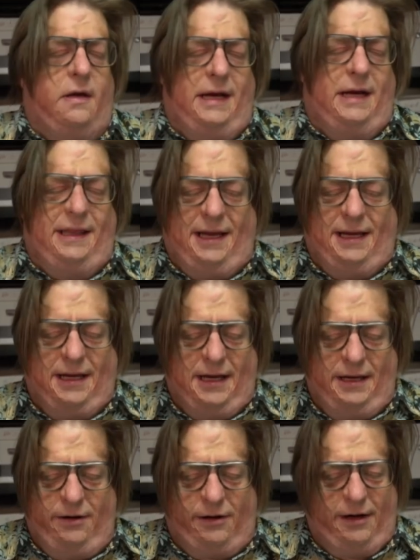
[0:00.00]
I think
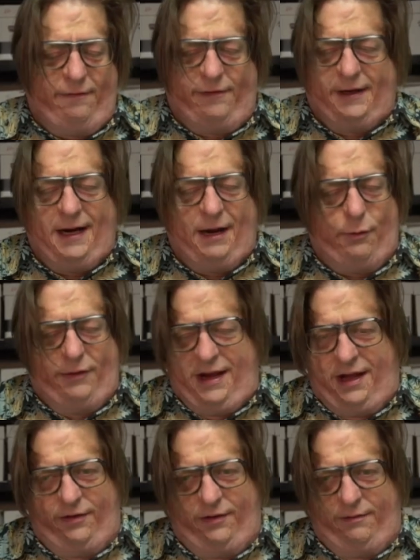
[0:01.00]
you're going to forget what the
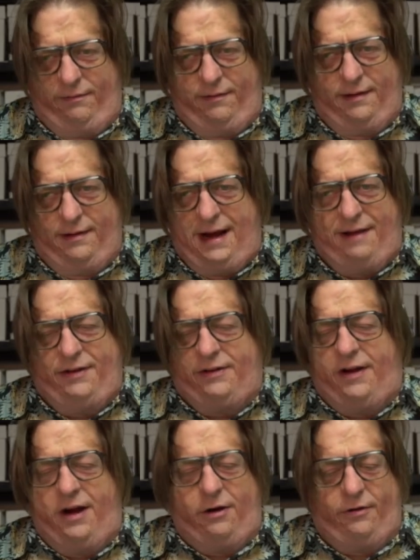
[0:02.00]
hell half these
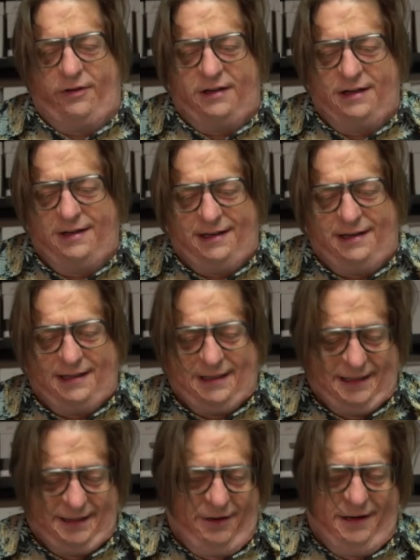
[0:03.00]
characters are.
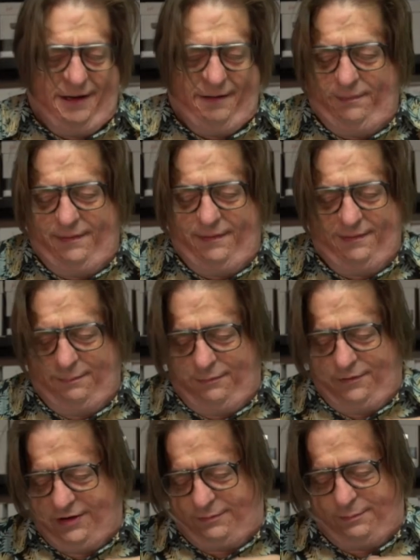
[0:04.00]
You're going to
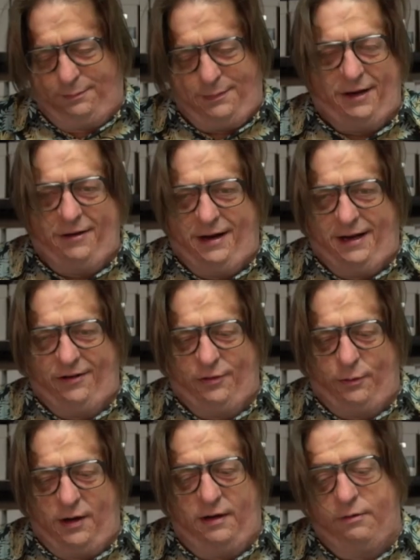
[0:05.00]
just bang your head against
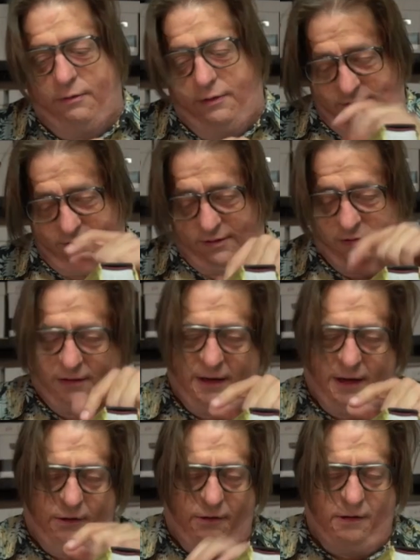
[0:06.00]
the wall, which there's a
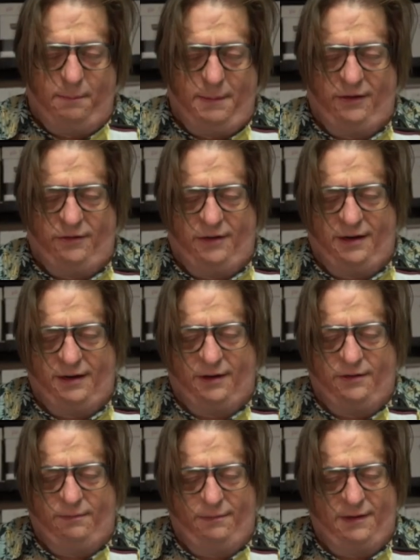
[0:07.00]
character here that bangs their head
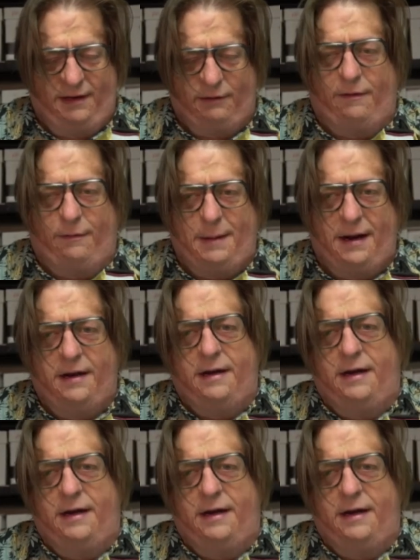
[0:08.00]
against the thing right off the bat.